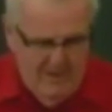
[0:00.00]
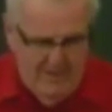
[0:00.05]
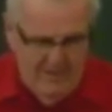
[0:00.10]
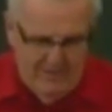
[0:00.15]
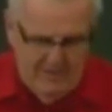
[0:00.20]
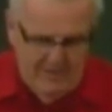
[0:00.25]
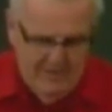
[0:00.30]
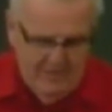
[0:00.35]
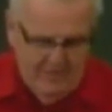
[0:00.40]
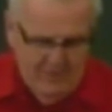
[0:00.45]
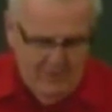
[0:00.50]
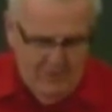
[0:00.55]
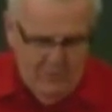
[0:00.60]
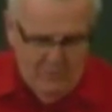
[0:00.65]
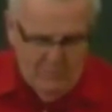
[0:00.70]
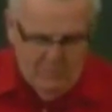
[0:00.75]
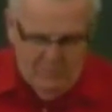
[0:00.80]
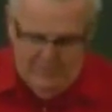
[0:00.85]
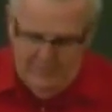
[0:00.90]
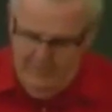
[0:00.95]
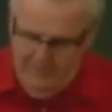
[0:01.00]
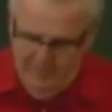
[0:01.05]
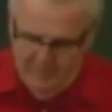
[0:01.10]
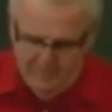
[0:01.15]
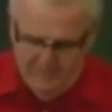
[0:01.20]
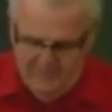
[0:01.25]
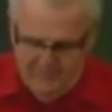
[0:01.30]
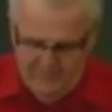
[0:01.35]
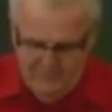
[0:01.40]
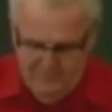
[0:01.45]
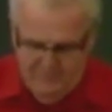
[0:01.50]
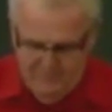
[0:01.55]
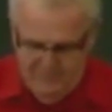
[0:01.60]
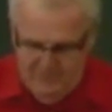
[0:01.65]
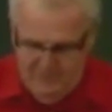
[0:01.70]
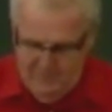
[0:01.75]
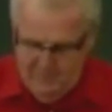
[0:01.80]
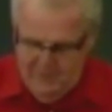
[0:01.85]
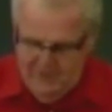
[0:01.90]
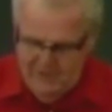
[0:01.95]
the Ethiopian or the
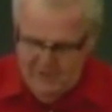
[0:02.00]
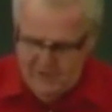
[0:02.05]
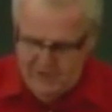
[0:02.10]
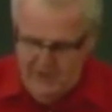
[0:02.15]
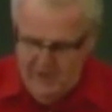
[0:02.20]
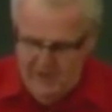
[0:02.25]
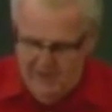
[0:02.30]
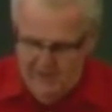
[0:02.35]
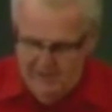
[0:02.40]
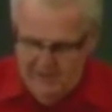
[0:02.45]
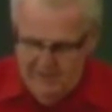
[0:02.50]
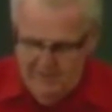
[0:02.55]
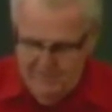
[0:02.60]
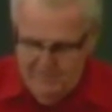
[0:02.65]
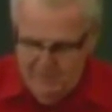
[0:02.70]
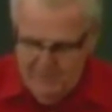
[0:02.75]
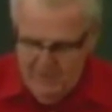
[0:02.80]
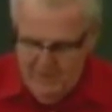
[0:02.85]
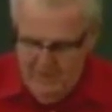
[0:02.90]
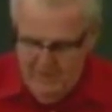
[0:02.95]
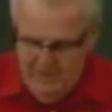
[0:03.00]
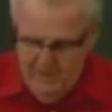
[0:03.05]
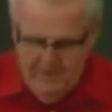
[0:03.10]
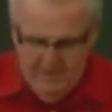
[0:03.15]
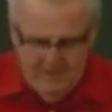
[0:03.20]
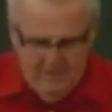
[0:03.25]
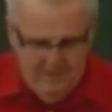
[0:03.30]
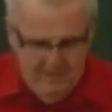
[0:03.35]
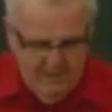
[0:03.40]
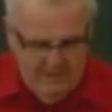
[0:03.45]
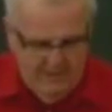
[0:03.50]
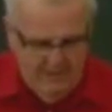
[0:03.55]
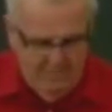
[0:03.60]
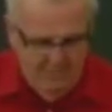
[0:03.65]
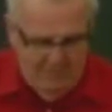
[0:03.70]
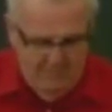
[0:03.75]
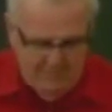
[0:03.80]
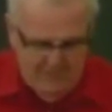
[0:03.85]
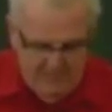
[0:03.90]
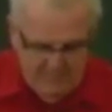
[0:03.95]
Philippian jailer, get
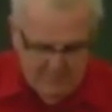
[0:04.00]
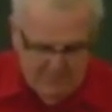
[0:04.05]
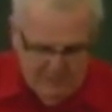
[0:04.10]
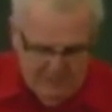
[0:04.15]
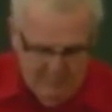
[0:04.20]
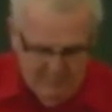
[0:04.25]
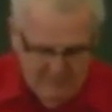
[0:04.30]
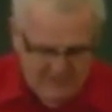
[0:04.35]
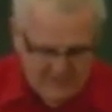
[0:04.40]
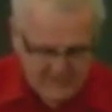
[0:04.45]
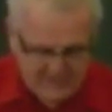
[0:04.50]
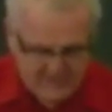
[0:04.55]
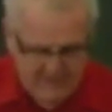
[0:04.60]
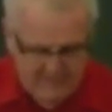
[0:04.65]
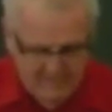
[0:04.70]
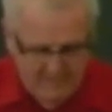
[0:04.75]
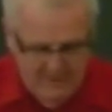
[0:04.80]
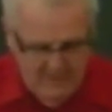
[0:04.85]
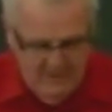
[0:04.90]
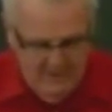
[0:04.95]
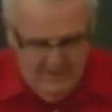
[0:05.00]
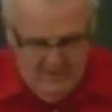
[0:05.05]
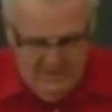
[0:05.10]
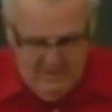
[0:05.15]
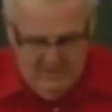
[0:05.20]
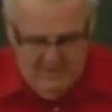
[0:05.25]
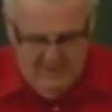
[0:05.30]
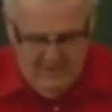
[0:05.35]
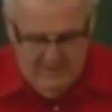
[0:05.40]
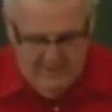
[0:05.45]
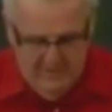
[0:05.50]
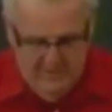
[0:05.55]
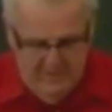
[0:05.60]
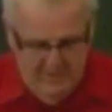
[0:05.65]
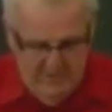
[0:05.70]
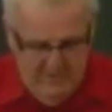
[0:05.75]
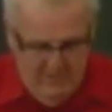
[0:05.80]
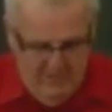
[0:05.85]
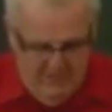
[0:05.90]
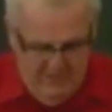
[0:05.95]
my people all mixed up.
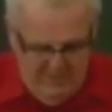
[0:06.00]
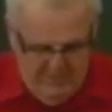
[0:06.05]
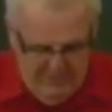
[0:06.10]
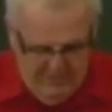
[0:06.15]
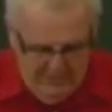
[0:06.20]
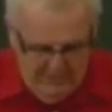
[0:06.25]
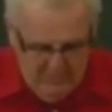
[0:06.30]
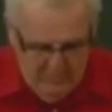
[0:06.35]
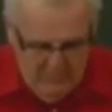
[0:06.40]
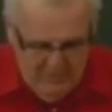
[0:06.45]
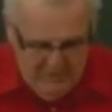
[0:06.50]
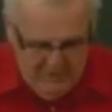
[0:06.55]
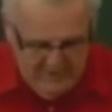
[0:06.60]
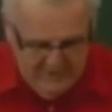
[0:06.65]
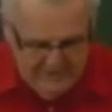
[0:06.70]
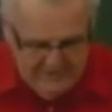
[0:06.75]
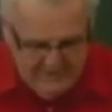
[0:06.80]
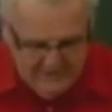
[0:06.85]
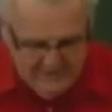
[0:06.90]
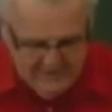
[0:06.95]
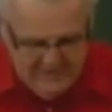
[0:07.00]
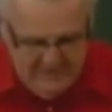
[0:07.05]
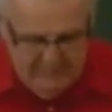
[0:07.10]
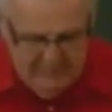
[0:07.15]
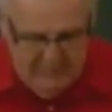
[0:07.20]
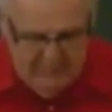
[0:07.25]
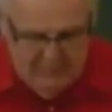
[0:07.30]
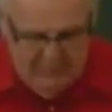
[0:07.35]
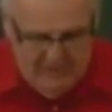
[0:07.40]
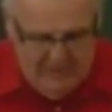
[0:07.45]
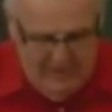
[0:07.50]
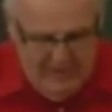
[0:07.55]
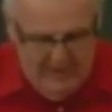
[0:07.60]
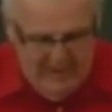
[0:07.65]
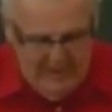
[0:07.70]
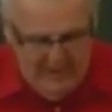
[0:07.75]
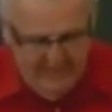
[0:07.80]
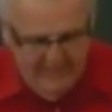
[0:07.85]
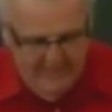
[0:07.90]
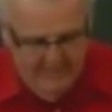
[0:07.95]
31 says, They
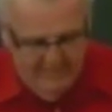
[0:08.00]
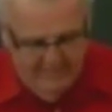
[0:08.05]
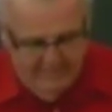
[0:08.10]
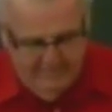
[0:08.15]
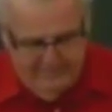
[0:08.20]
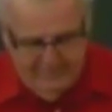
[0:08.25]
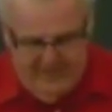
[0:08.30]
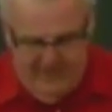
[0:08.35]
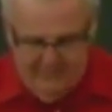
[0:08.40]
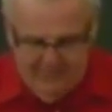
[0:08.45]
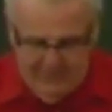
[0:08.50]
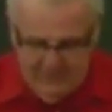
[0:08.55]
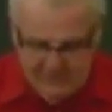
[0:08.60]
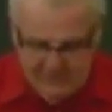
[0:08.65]
replied, after he